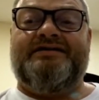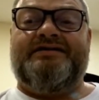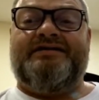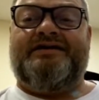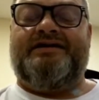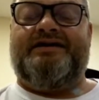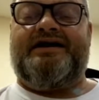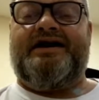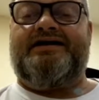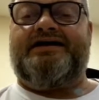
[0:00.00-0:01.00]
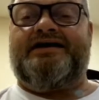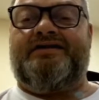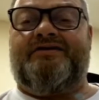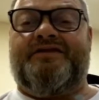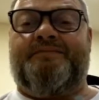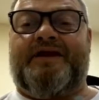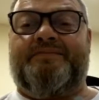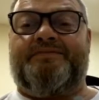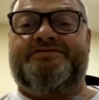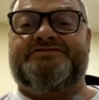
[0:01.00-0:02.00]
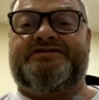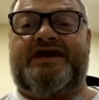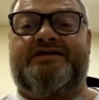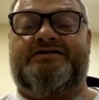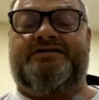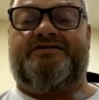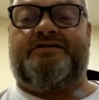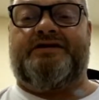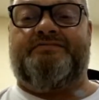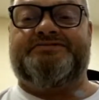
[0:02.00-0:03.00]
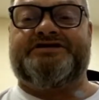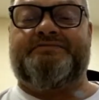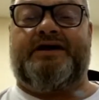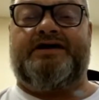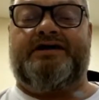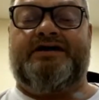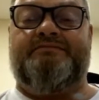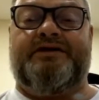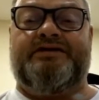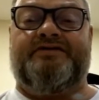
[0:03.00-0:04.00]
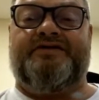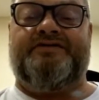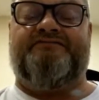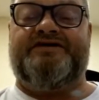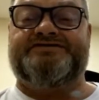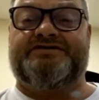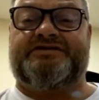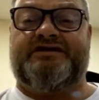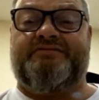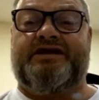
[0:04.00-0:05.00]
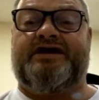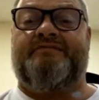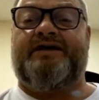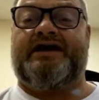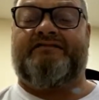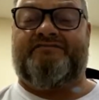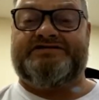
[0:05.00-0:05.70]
Yeah, I had to get all the papers, take it to their embassy by email, then visit them, then come back and visit